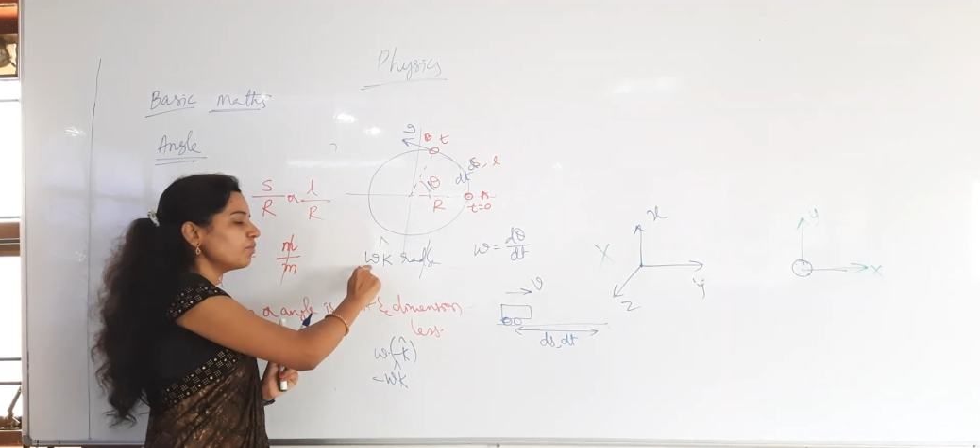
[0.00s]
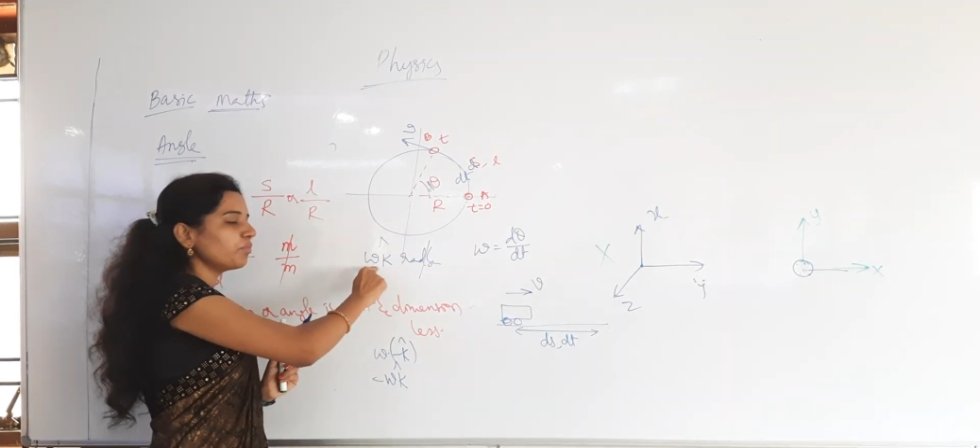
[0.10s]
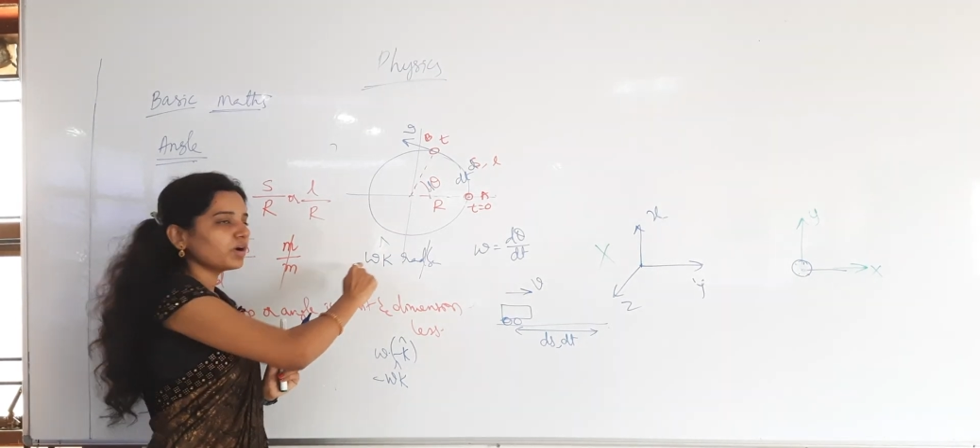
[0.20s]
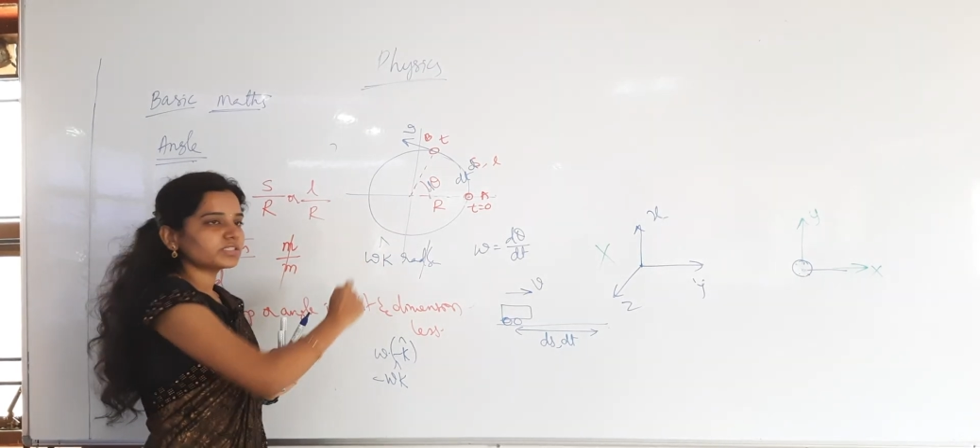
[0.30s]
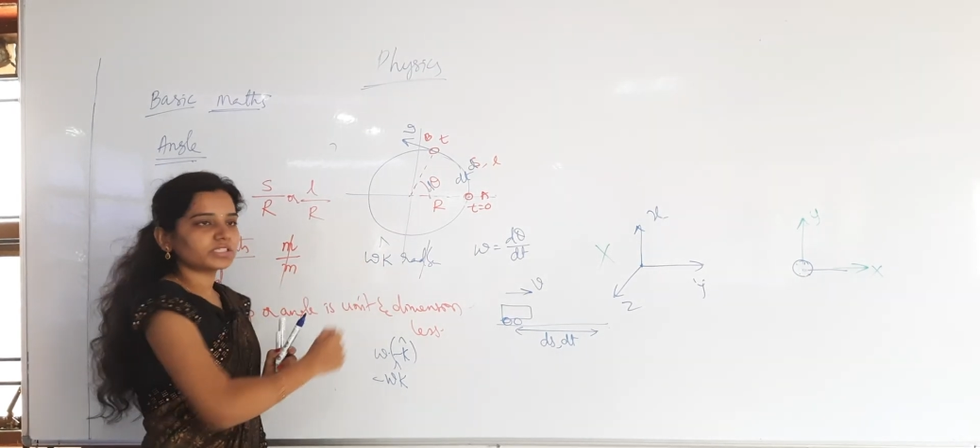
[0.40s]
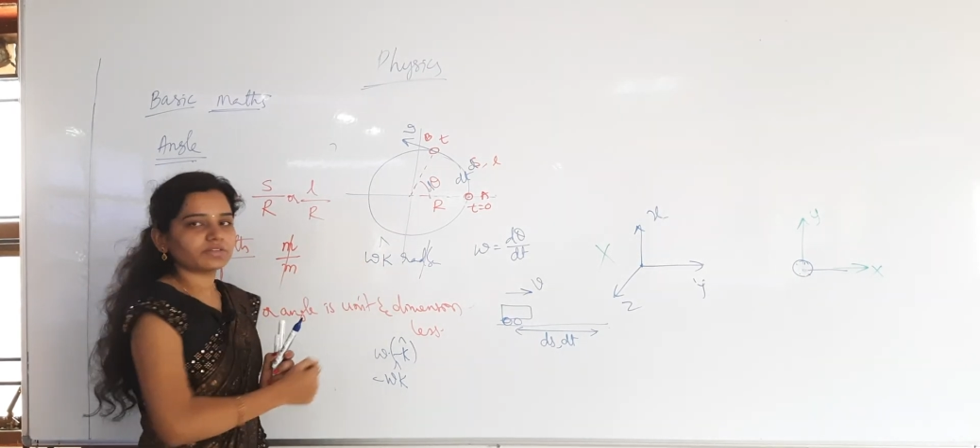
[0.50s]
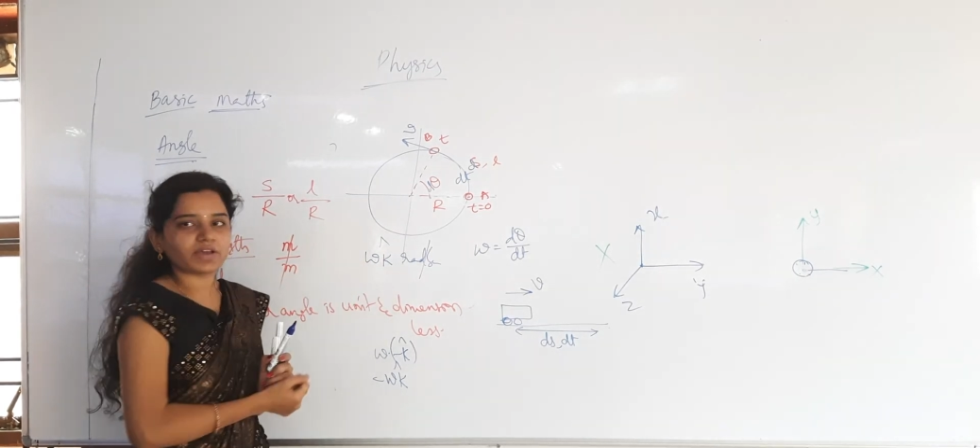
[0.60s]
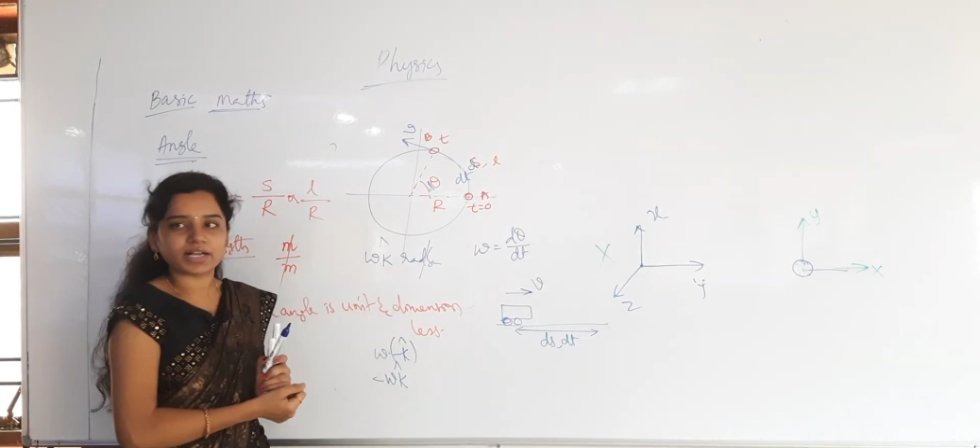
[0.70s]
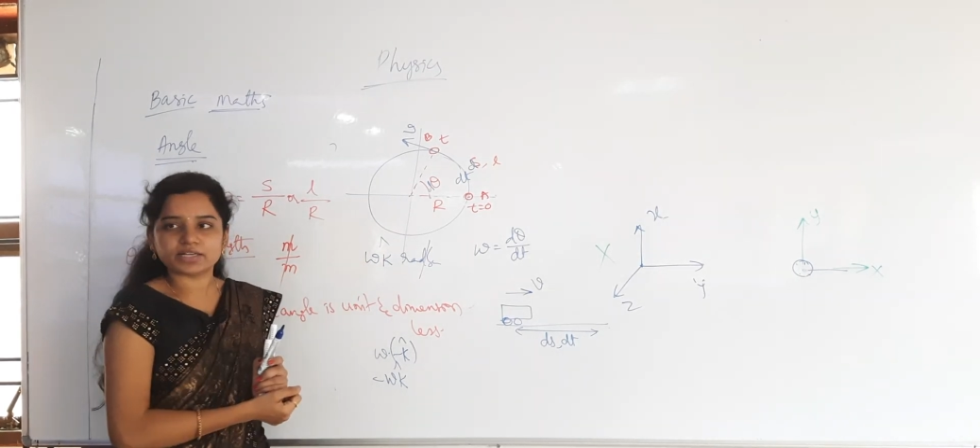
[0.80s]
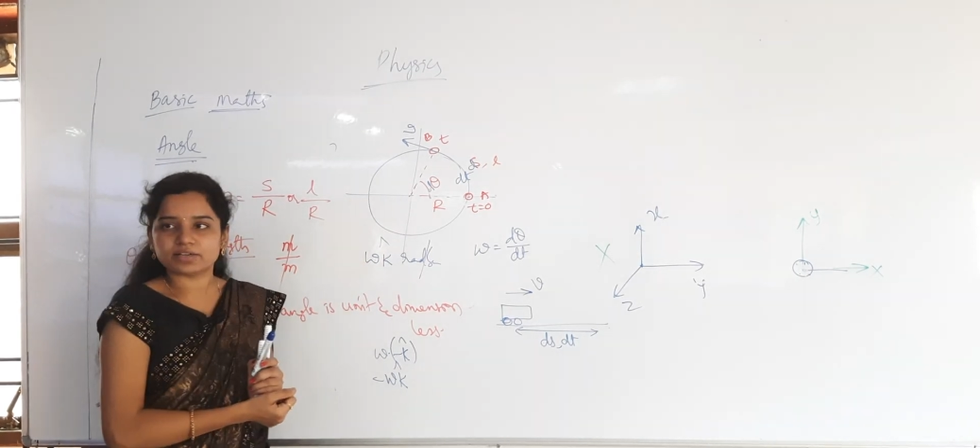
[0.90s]
positive
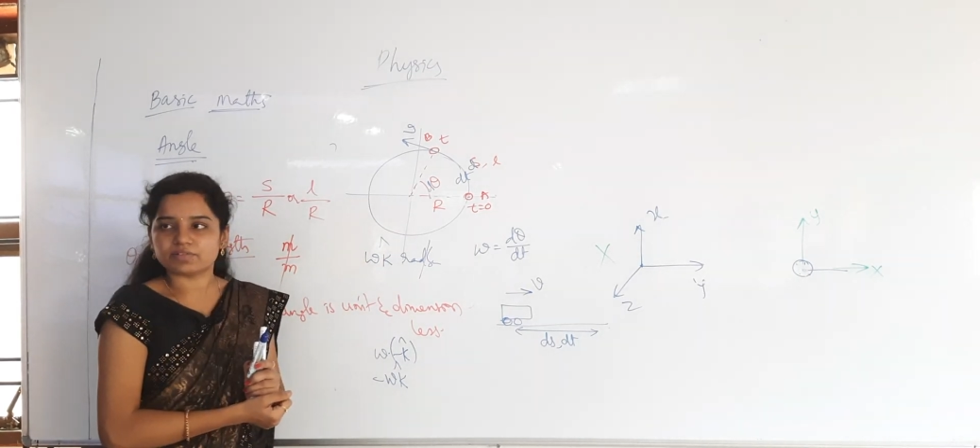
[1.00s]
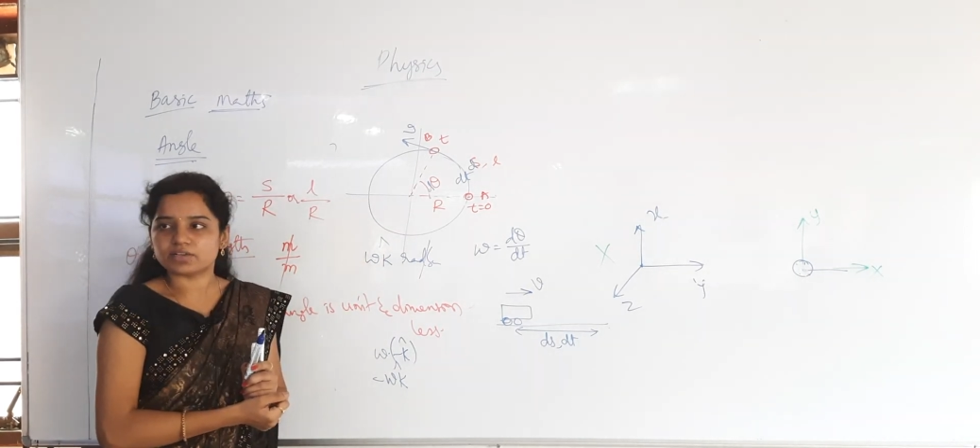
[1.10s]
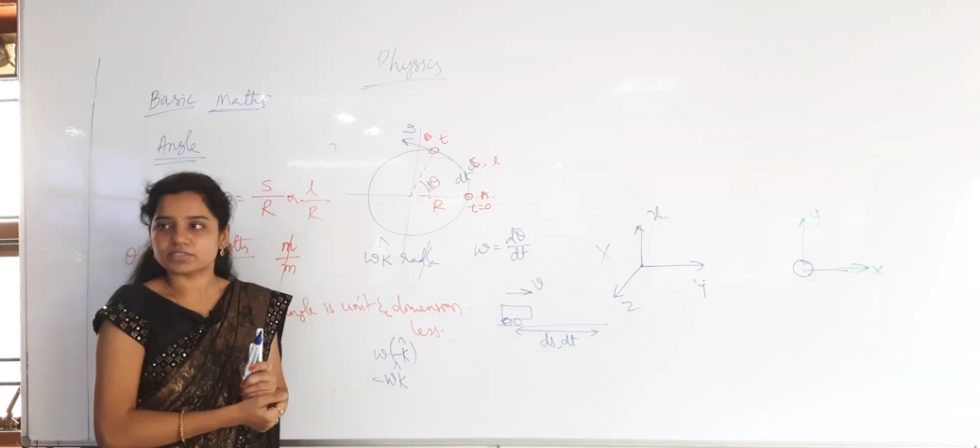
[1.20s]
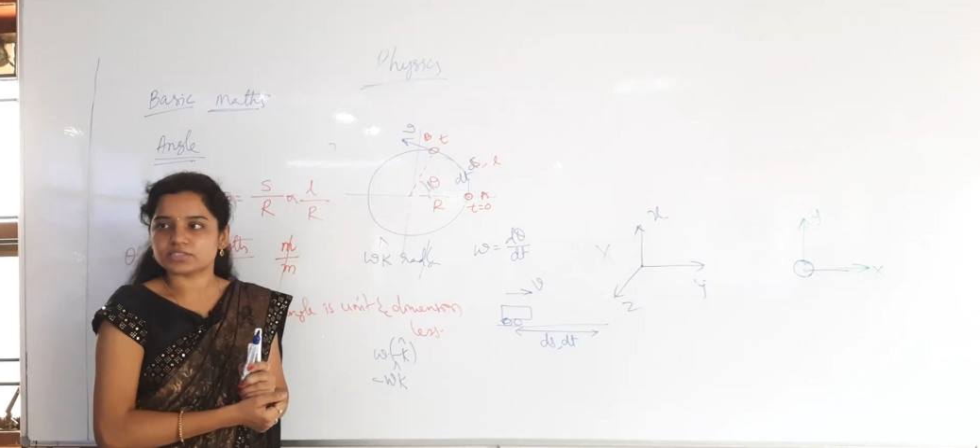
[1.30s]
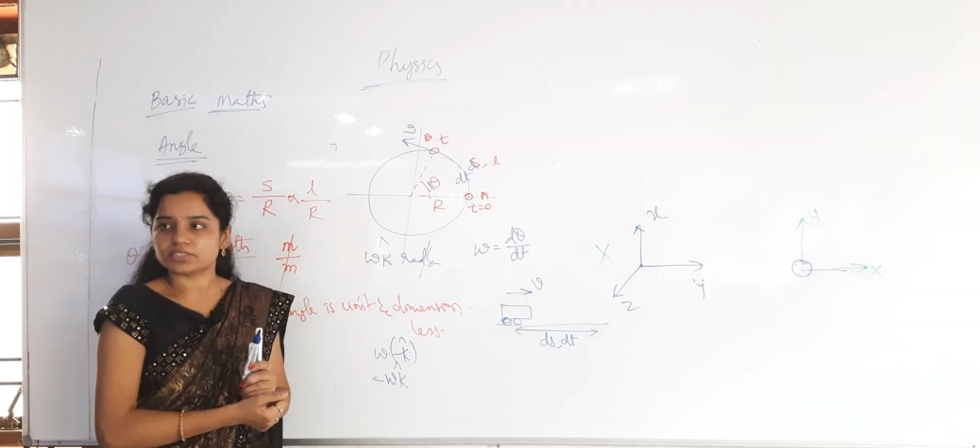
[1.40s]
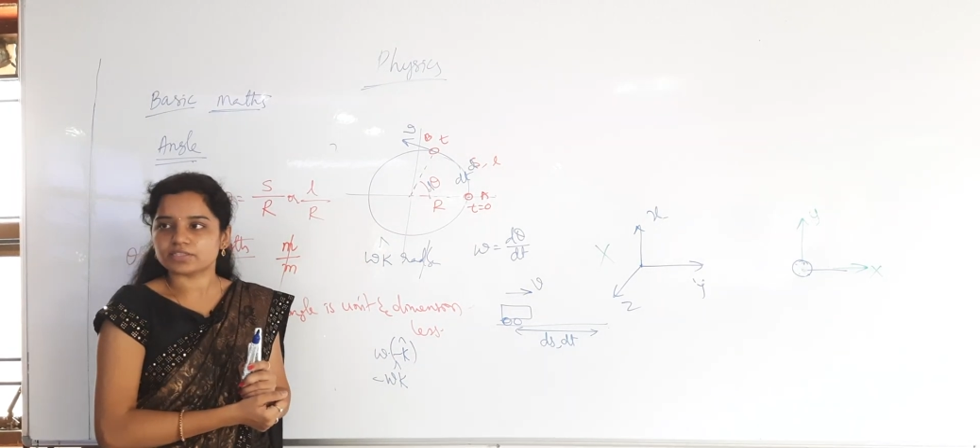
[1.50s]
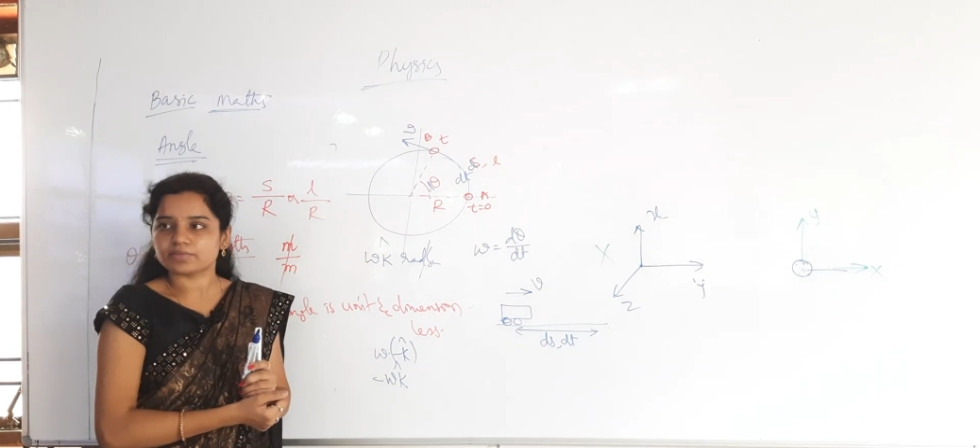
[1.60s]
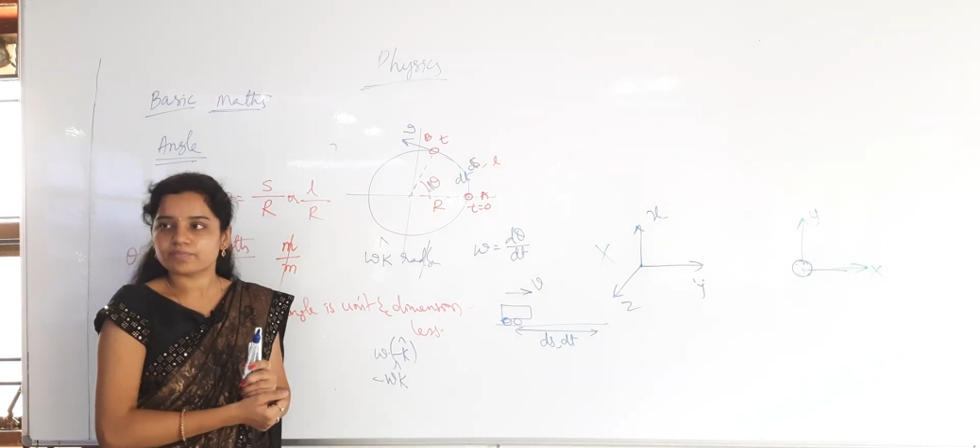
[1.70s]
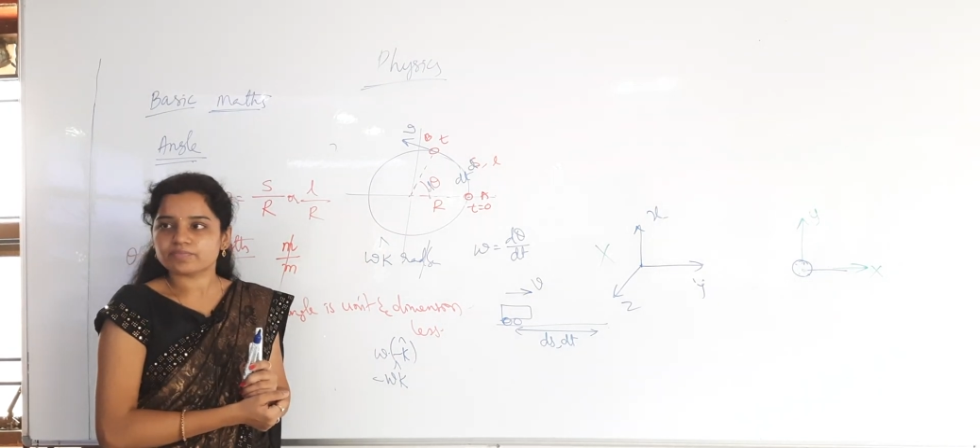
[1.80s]
angular velocity.